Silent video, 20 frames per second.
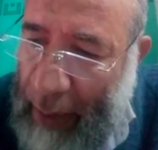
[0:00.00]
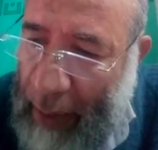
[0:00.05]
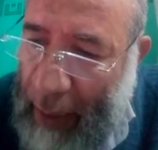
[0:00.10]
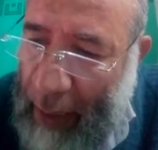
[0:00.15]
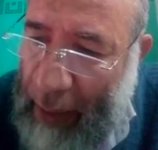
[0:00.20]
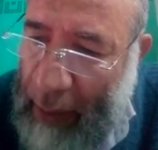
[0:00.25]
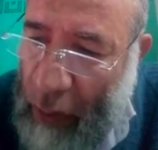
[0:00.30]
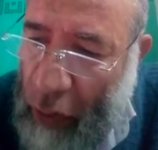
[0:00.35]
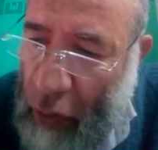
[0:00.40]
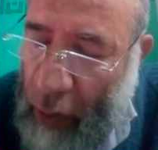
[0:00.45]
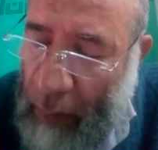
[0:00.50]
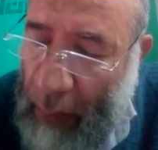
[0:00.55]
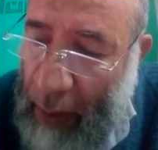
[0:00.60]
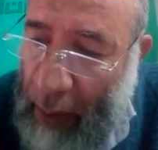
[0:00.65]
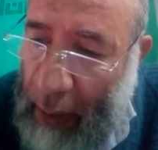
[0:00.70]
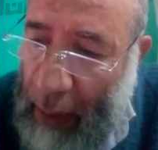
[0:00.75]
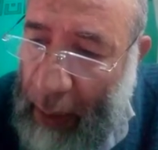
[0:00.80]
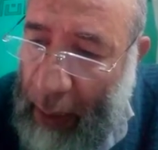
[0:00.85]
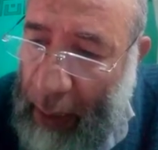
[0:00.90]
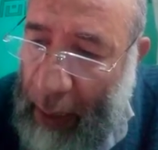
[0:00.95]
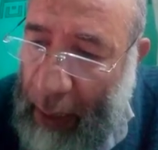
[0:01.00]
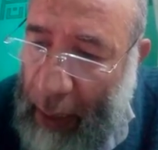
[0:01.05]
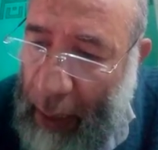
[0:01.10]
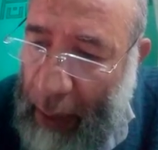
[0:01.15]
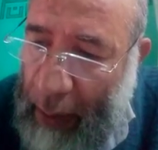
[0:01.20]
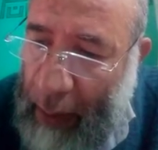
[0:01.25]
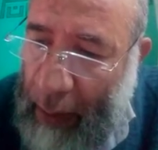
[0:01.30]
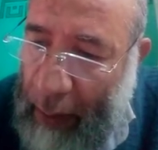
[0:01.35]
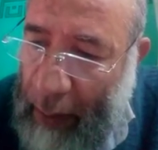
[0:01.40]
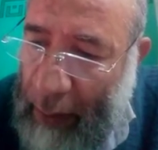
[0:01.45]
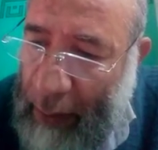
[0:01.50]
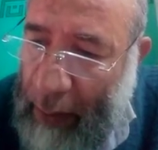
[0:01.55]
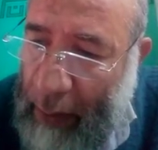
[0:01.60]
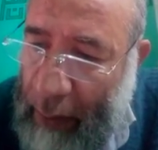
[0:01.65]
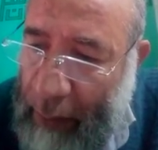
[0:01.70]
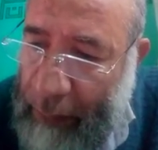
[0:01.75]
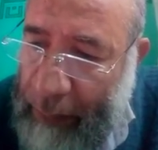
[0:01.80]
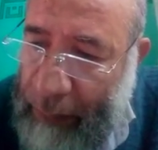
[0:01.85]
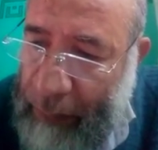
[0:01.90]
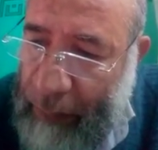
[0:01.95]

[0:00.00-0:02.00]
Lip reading: as the normal and another